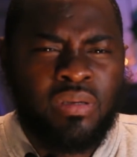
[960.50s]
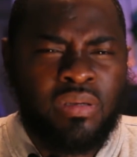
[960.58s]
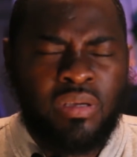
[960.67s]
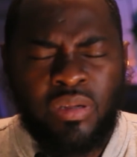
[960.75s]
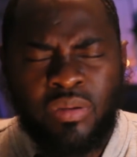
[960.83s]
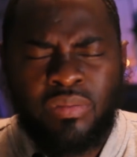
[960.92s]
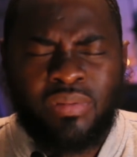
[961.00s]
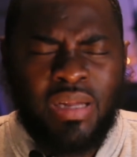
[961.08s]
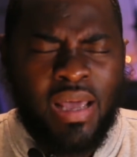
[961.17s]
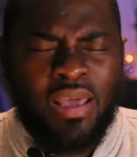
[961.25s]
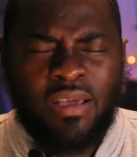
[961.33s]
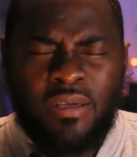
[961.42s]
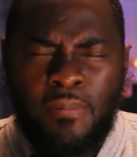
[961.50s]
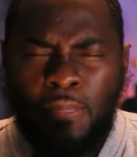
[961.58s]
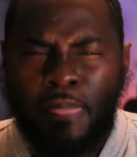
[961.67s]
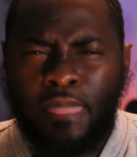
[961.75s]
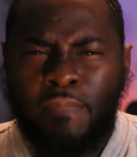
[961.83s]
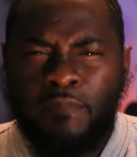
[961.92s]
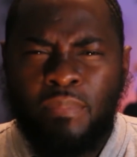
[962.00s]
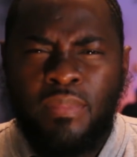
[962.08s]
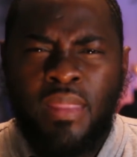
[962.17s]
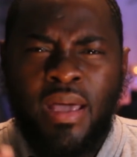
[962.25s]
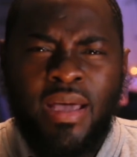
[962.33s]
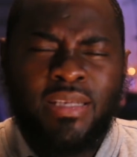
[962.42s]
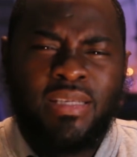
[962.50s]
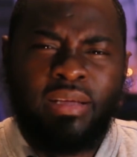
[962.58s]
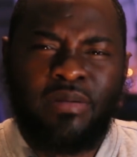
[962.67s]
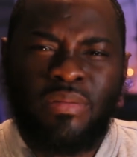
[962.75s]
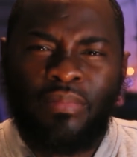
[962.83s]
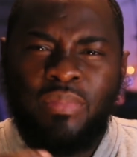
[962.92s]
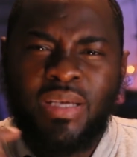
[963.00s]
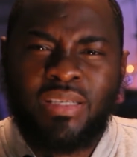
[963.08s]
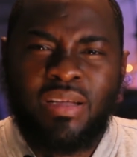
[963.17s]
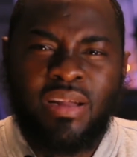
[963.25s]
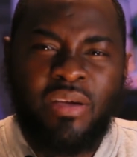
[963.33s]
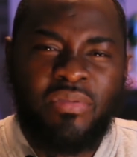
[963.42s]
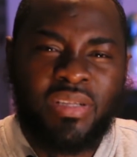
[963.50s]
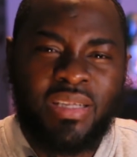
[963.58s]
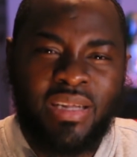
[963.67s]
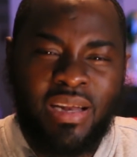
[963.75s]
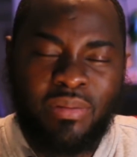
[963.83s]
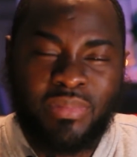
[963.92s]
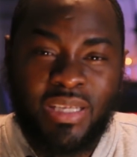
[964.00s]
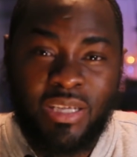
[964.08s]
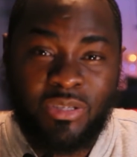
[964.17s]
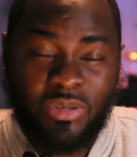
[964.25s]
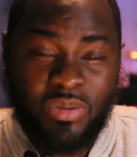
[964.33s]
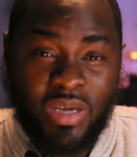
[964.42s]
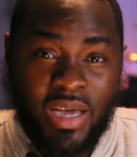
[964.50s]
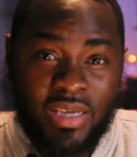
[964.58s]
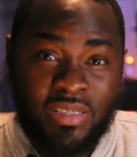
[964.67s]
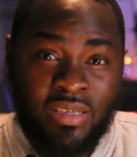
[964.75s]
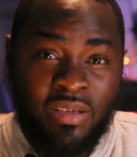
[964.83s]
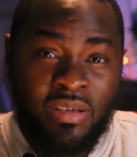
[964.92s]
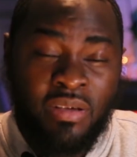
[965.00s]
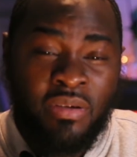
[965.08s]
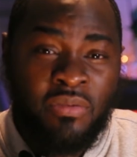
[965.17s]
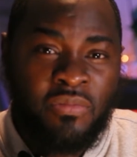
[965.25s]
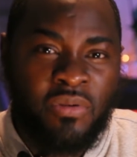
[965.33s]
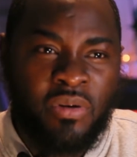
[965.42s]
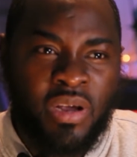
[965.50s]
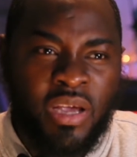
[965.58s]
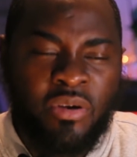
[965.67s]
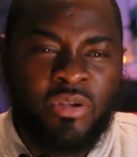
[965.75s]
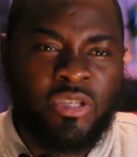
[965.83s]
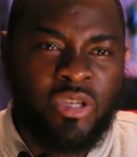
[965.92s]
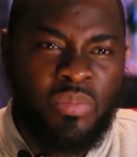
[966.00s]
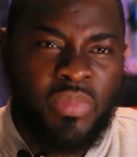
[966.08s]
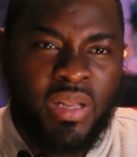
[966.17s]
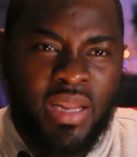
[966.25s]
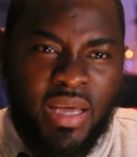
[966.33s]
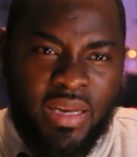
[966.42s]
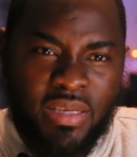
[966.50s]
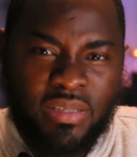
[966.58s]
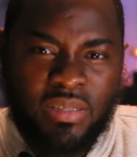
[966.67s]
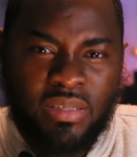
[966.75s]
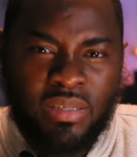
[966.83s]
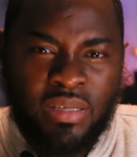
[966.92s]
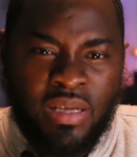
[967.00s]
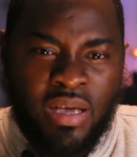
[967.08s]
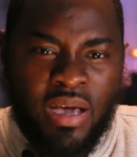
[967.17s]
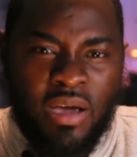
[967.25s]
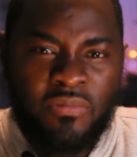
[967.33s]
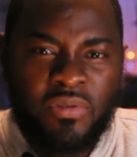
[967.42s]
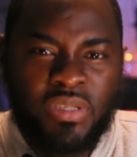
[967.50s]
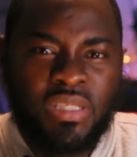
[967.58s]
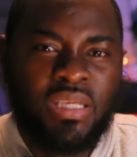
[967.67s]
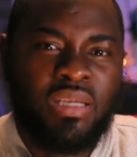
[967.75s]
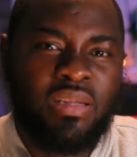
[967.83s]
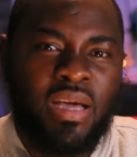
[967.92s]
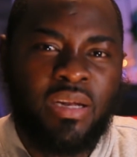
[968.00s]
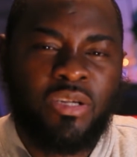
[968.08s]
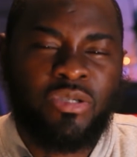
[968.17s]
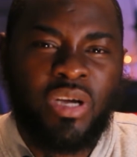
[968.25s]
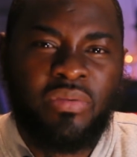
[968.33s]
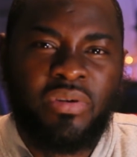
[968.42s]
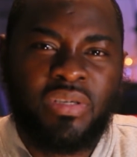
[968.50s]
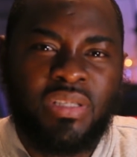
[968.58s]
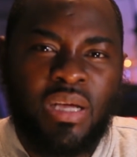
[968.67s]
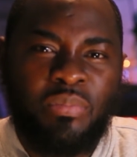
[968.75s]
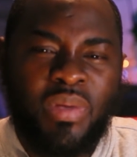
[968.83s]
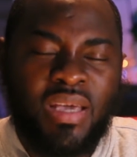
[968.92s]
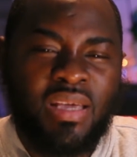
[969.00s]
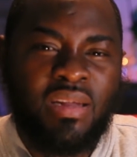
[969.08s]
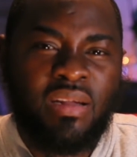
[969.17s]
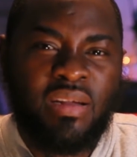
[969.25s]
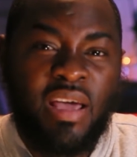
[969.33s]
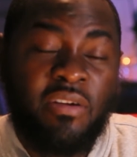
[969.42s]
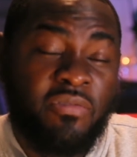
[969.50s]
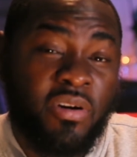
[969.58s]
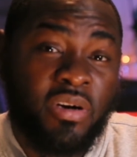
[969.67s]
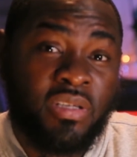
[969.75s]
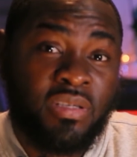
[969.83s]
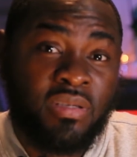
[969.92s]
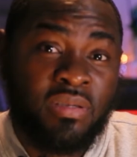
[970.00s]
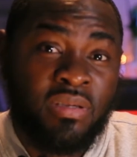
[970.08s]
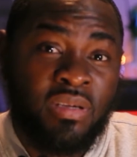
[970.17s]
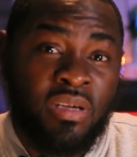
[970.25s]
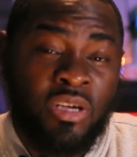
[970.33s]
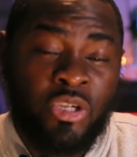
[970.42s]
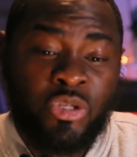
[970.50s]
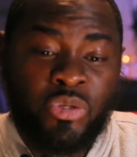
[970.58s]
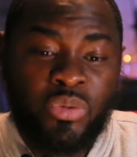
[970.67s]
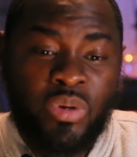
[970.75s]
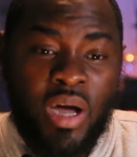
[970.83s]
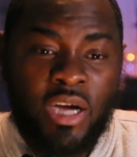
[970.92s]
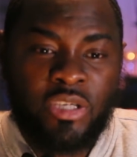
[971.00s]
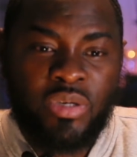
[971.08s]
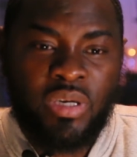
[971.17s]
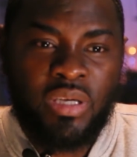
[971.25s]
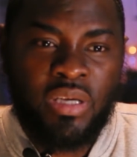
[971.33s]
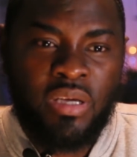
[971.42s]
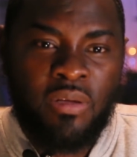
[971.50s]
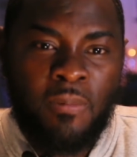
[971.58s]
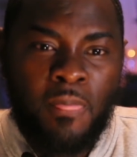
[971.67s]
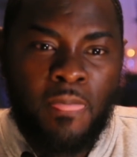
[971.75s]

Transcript: you know, like like I said, based on everything that I'm saying to you guys, for hearing something like this and for seeing that the driver is not making an effort to actually